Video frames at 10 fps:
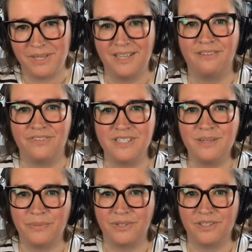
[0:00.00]
being
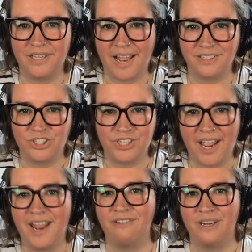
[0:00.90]
visible and
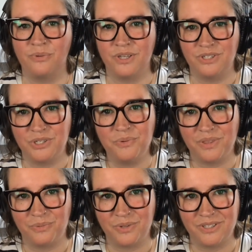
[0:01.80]
sharing what you do with
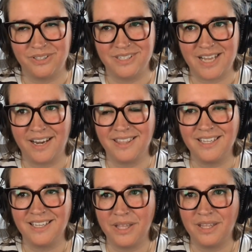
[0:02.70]
the world. And I
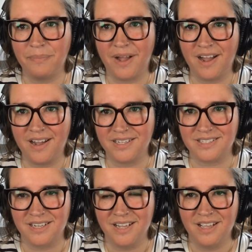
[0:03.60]
think in the
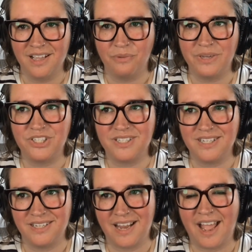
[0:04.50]
past, we just
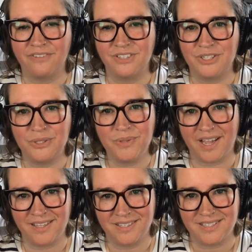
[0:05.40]
didn't have to do
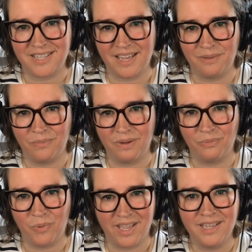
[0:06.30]
that in the same
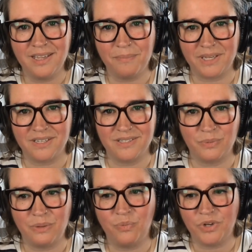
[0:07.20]
way because
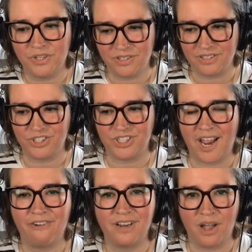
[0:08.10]
we weren't
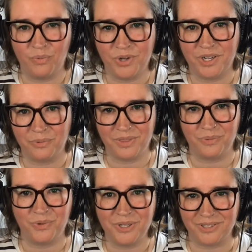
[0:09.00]
sharing our work with the
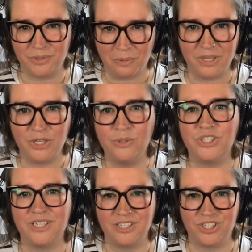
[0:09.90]
world. We were
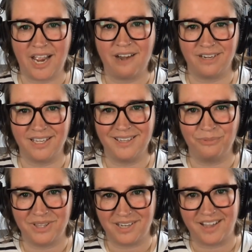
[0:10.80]
usually sharing it
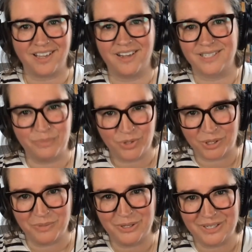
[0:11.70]
with like our small
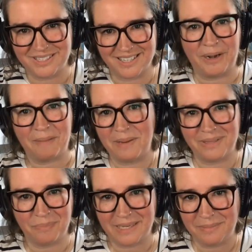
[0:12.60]
community. Like maybe
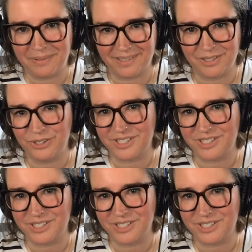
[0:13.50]
the people in your